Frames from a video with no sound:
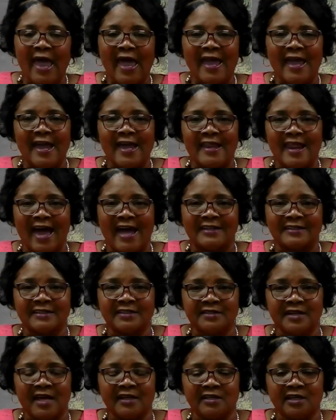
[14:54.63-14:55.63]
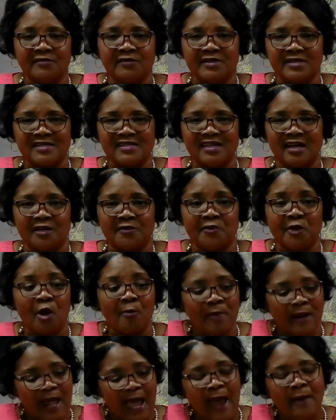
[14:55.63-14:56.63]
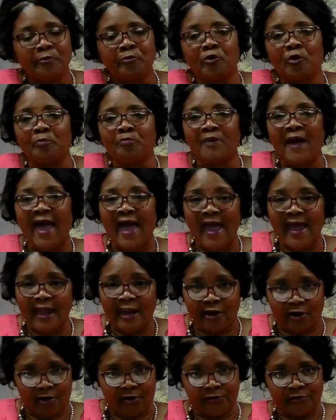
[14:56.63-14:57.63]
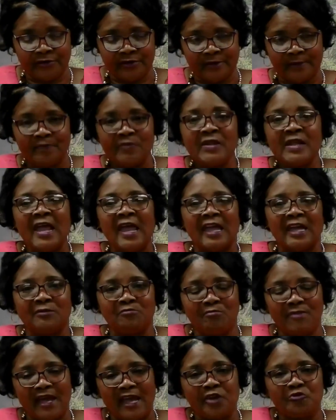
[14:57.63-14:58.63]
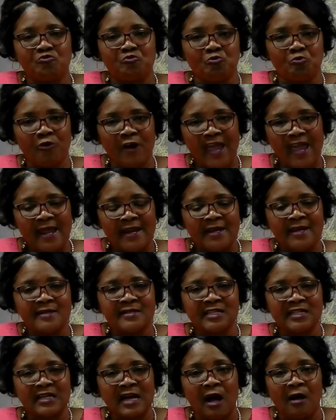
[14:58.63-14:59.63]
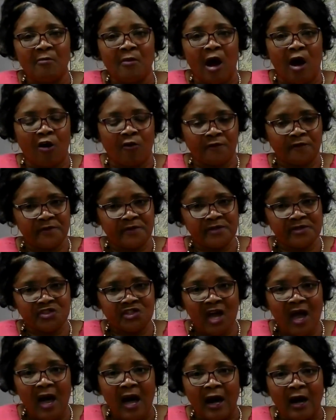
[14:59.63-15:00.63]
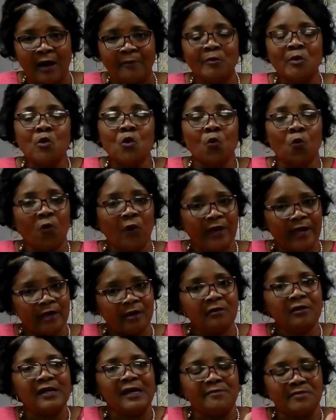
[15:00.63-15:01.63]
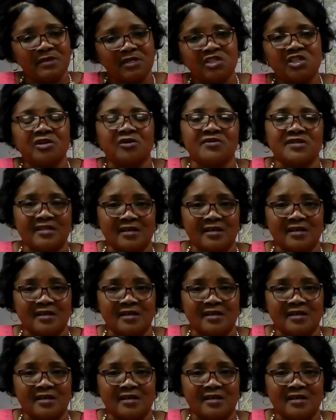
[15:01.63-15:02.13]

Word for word: and I did not give it a second thought, but I prepared and made ready to come off of the job. Well, let me share